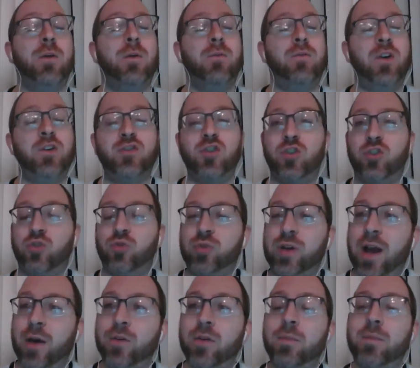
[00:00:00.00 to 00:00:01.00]
Vicious
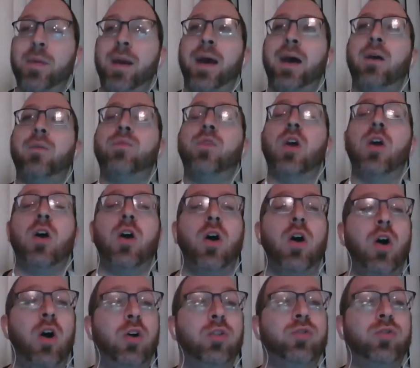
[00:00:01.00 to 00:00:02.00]
ground and pound.
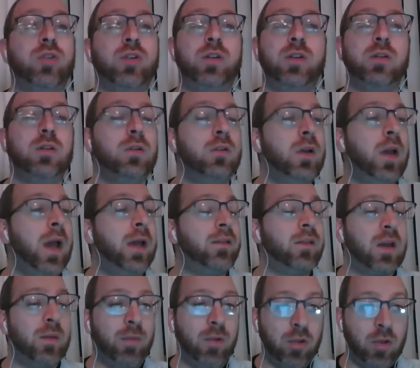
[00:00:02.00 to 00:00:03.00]
Aldrich has
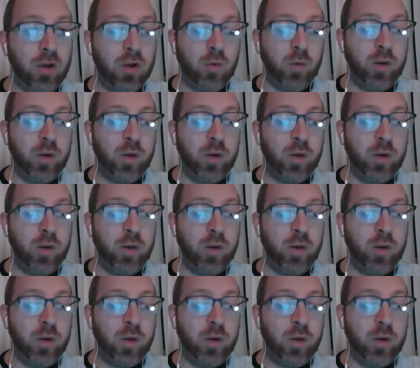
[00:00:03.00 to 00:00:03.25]
come a long